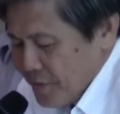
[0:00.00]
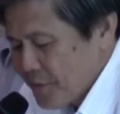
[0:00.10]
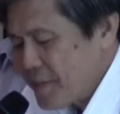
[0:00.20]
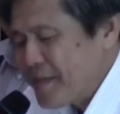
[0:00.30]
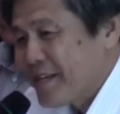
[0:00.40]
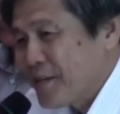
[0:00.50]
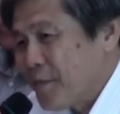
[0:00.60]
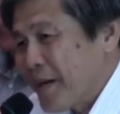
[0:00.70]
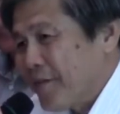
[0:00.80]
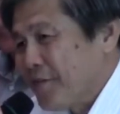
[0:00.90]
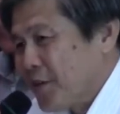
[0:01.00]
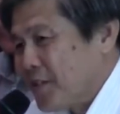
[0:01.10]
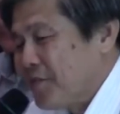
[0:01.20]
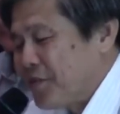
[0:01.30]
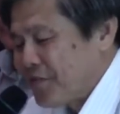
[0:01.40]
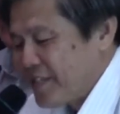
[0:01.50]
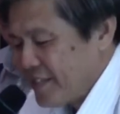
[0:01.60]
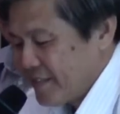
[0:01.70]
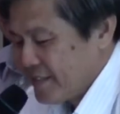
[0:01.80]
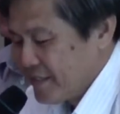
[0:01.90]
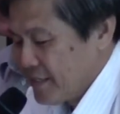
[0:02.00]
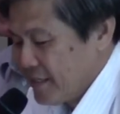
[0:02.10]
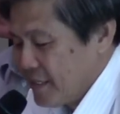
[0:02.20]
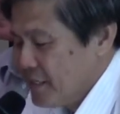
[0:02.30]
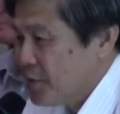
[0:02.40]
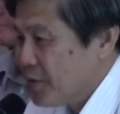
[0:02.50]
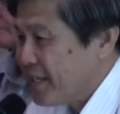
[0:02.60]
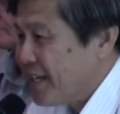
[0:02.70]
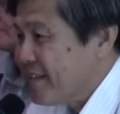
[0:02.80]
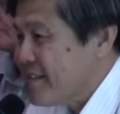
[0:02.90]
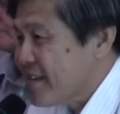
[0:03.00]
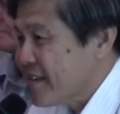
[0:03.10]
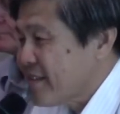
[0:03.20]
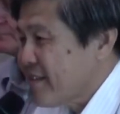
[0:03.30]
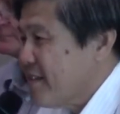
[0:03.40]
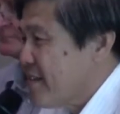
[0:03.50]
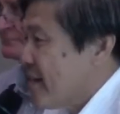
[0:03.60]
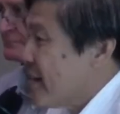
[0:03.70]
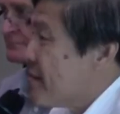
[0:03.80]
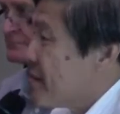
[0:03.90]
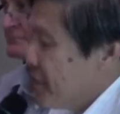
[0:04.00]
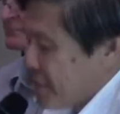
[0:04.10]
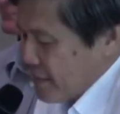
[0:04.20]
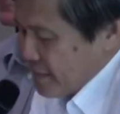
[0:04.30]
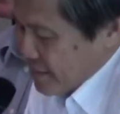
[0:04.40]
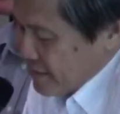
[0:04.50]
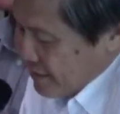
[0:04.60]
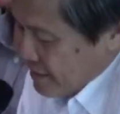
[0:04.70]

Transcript: So let me take you back 40, 50 years to the 1960s and 1970s.